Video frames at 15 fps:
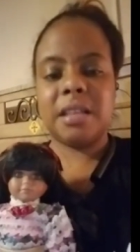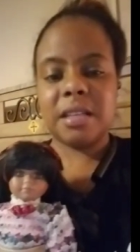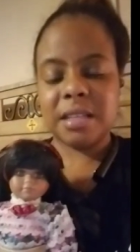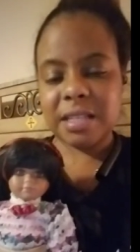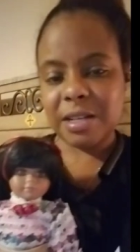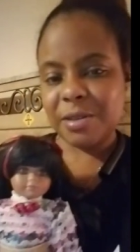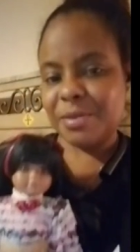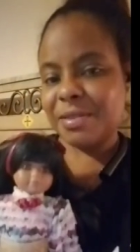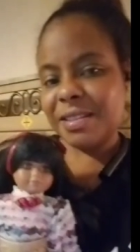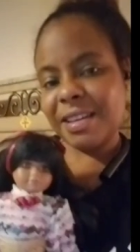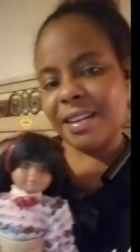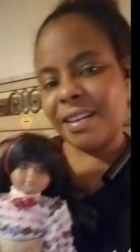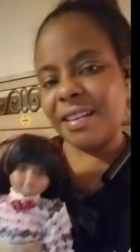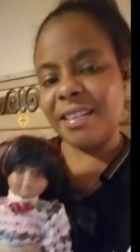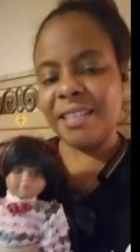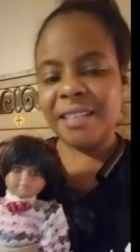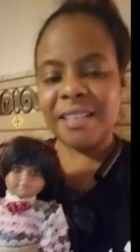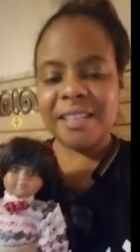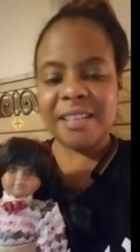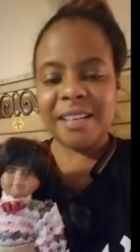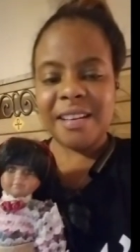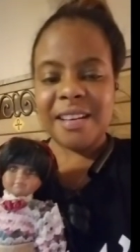So yeah,
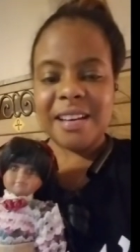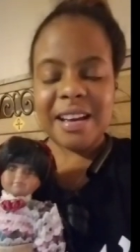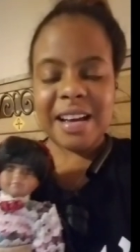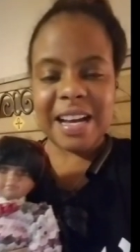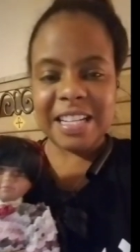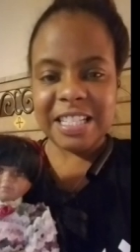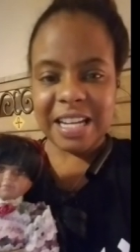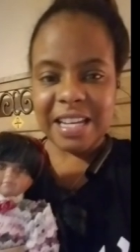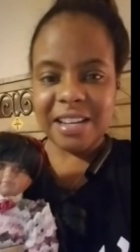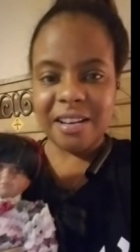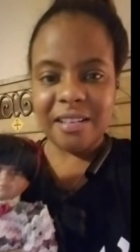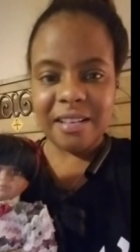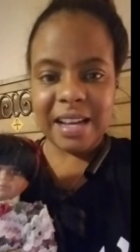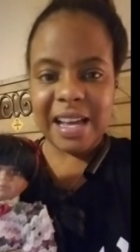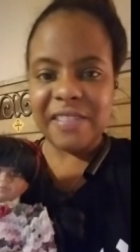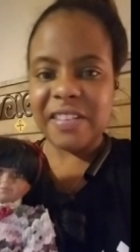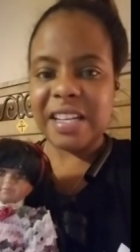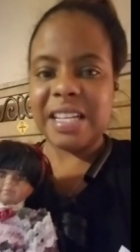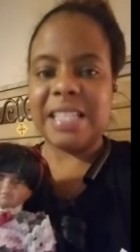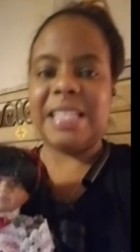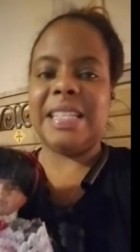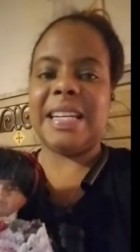I y'all have a
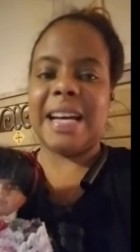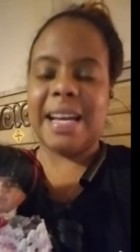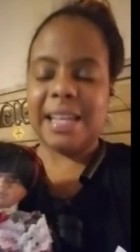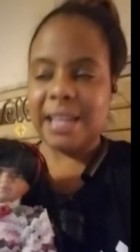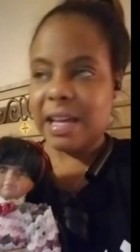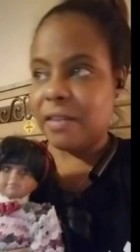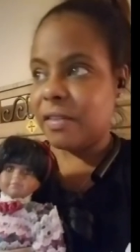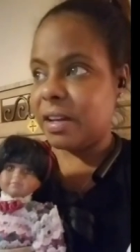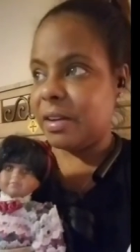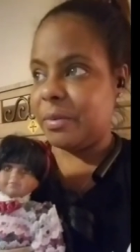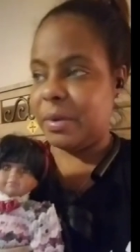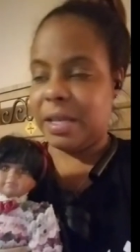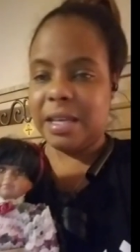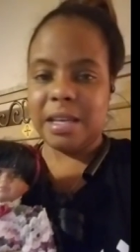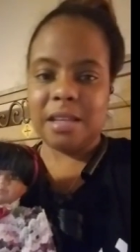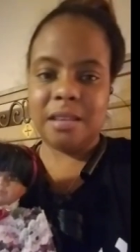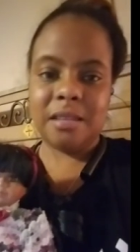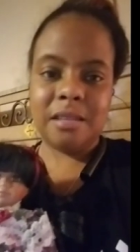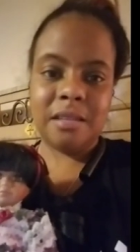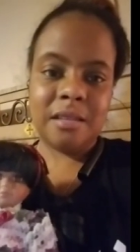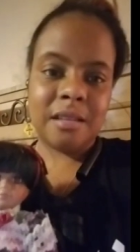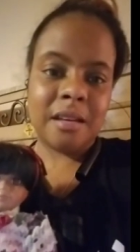good night. Have a good weekend.
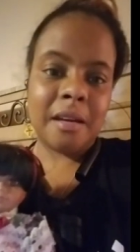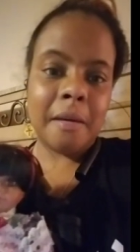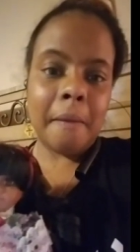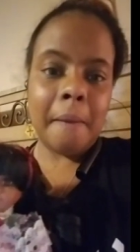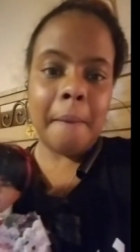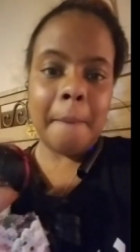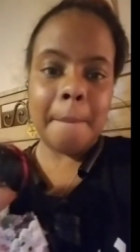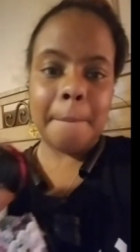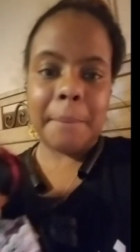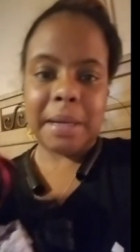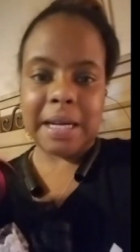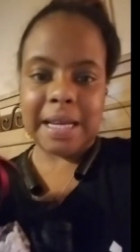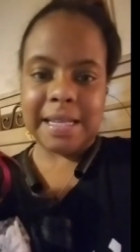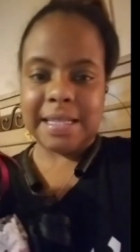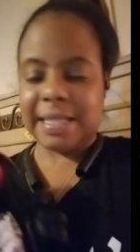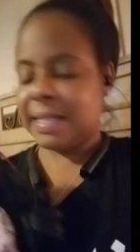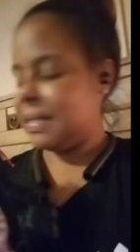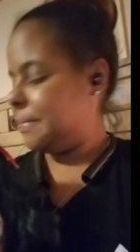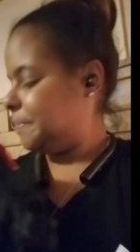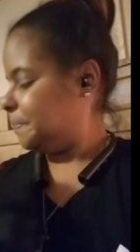Bless.